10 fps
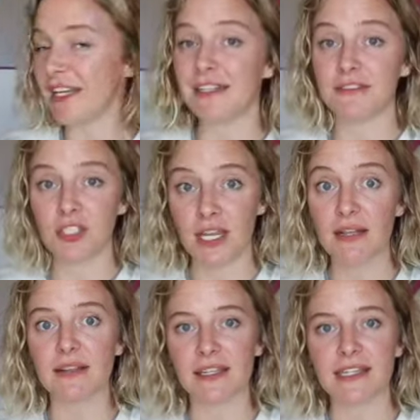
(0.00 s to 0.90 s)
And she
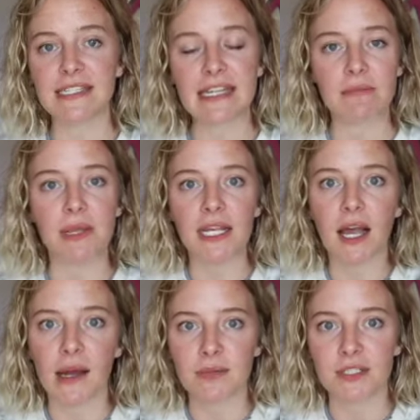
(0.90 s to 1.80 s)
had, like I said, many
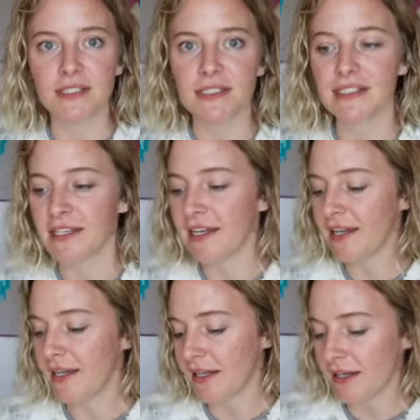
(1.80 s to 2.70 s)
options
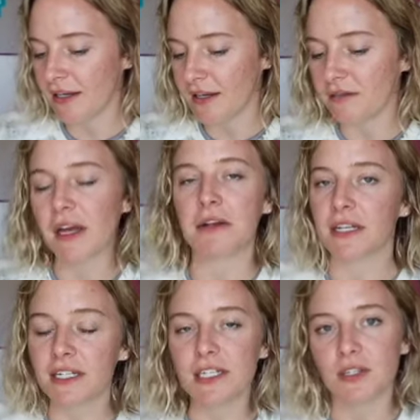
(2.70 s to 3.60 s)
of how to
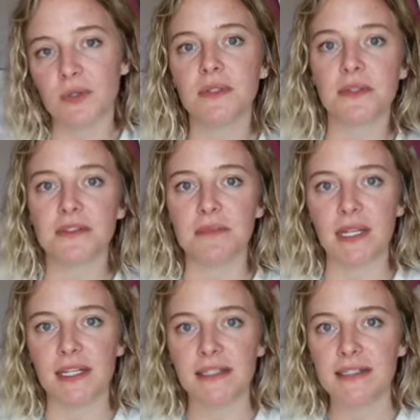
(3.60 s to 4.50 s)
kind of use those
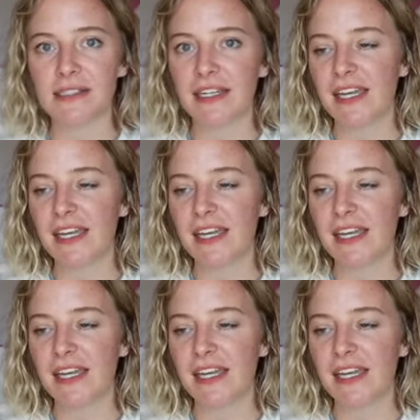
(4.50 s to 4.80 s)
minis